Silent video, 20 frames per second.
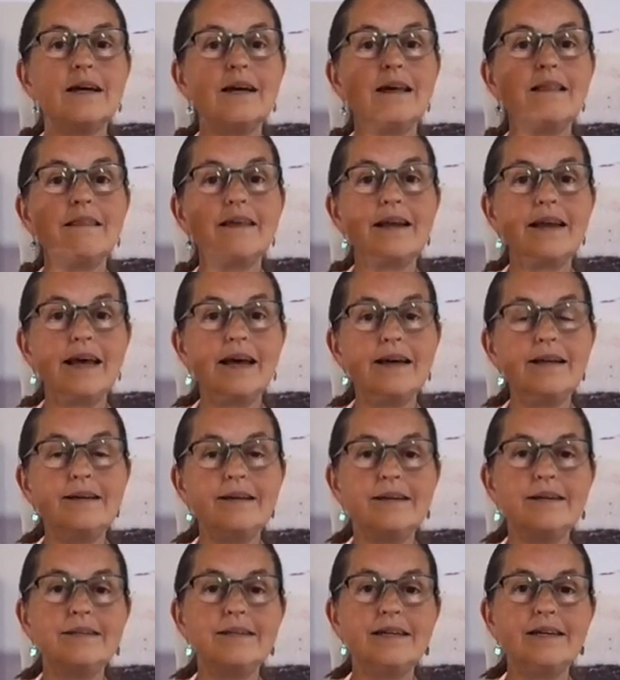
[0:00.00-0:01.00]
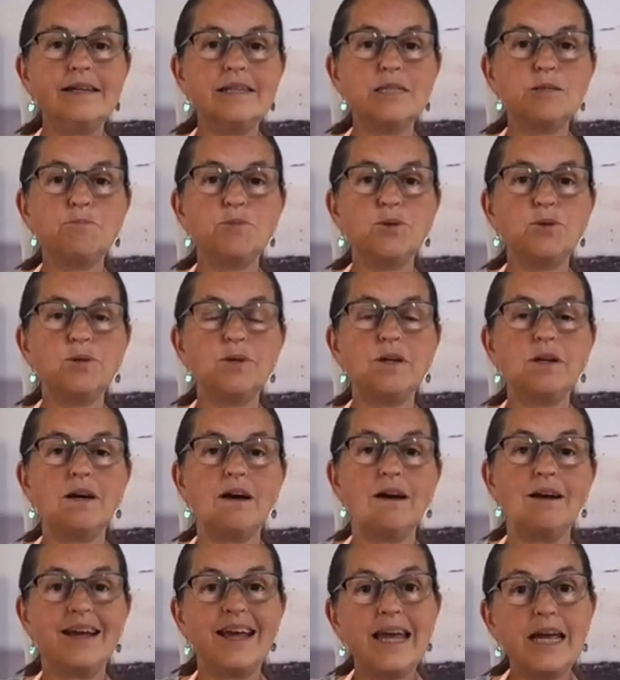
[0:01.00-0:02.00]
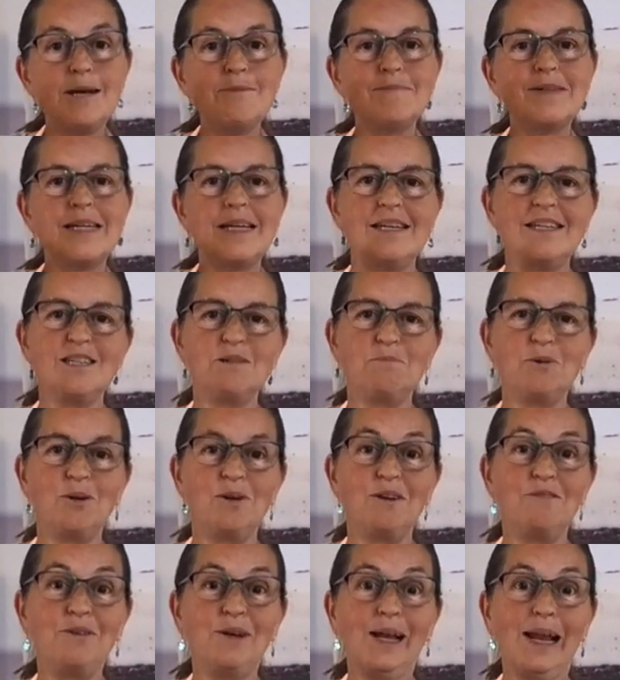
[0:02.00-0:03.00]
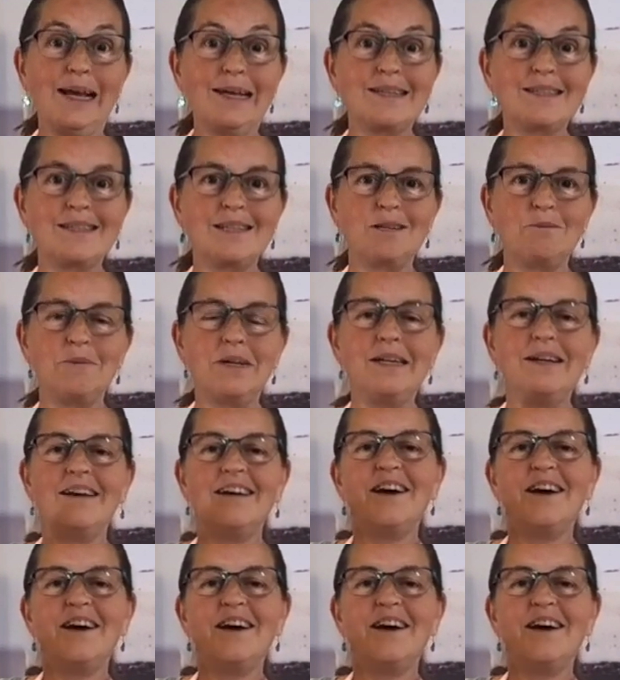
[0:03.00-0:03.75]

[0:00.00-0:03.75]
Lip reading: then add a heaped teaspoon, if you like cinnamon,